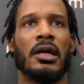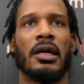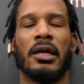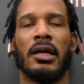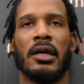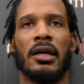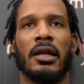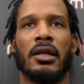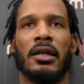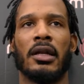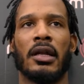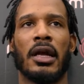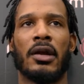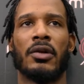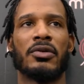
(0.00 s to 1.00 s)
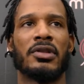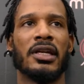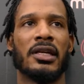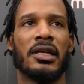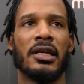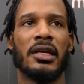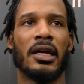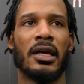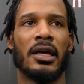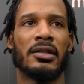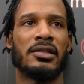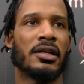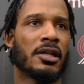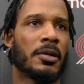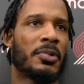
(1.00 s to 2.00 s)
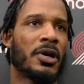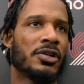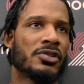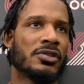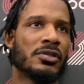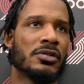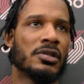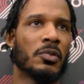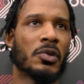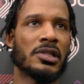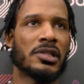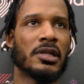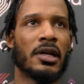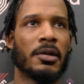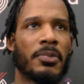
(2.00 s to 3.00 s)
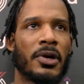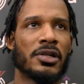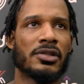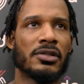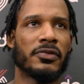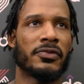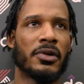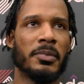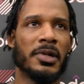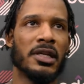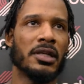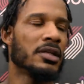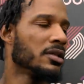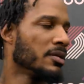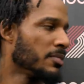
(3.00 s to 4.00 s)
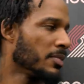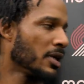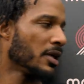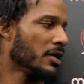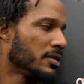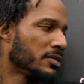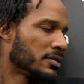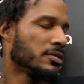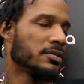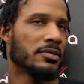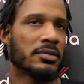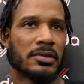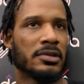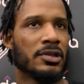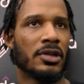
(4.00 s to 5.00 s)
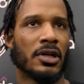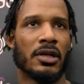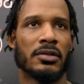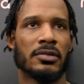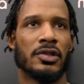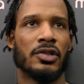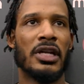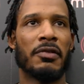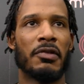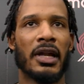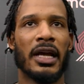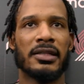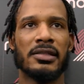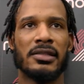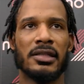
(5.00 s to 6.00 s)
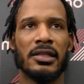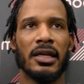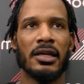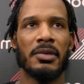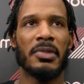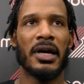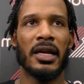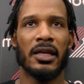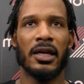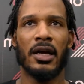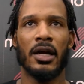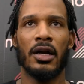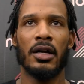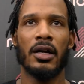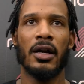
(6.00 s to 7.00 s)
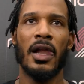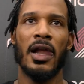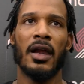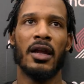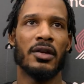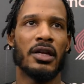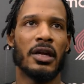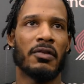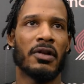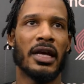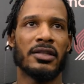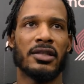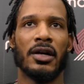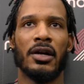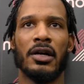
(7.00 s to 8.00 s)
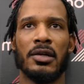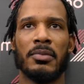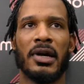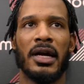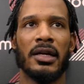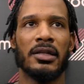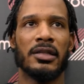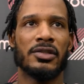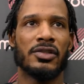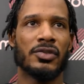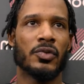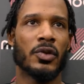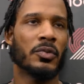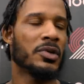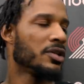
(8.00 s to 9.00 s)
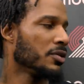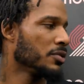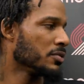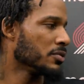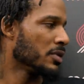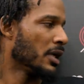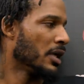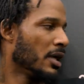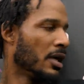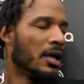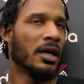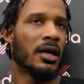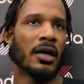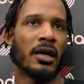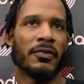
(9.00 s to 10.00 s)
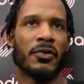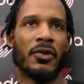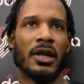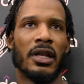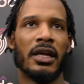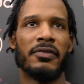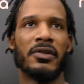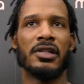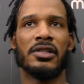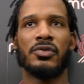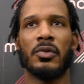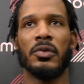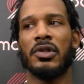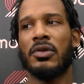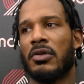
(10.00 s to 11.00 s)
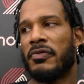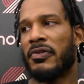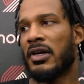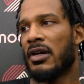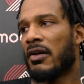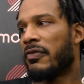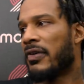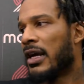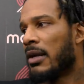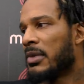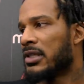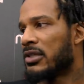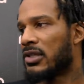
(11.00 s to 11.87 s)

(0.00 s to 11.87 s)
And I don't think he took it personal. It wasn't nothing personal for me. But, you know, you never like to see anybody get hurt. You never like to hurt anybody. This is what we do for a living. This is what we do to feed our family.